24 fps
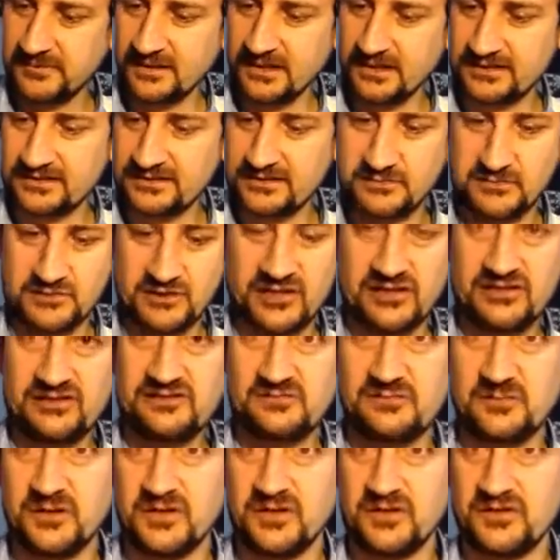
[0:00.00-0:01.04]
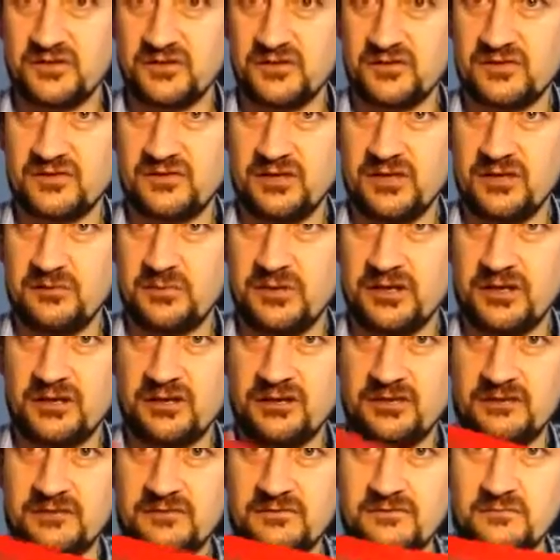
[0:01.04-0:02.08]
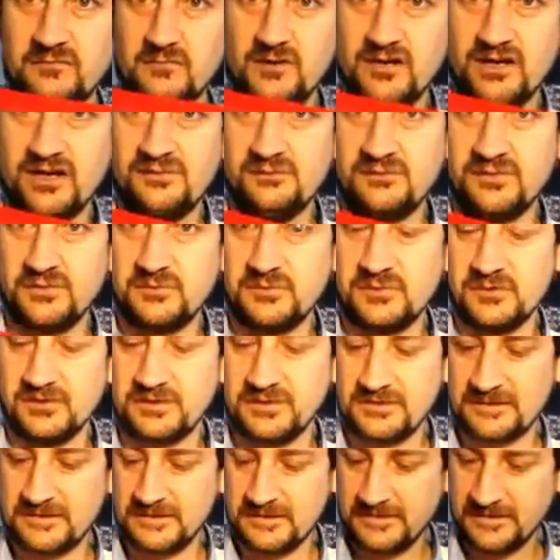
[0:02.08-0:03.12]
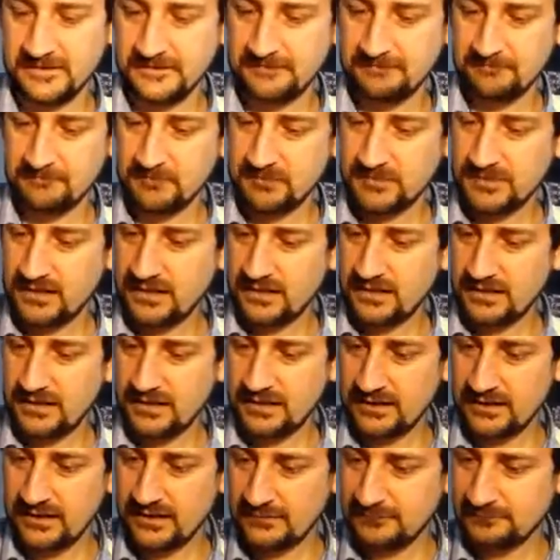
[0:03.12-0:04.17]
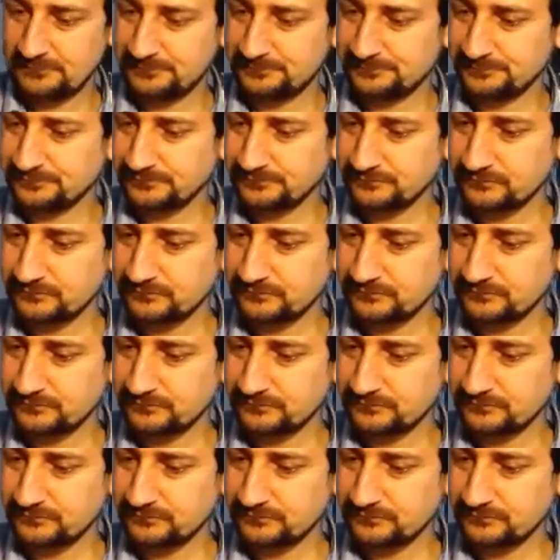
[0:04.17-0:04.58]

that's subjective, but it looks a lot better than what I've been building. 70%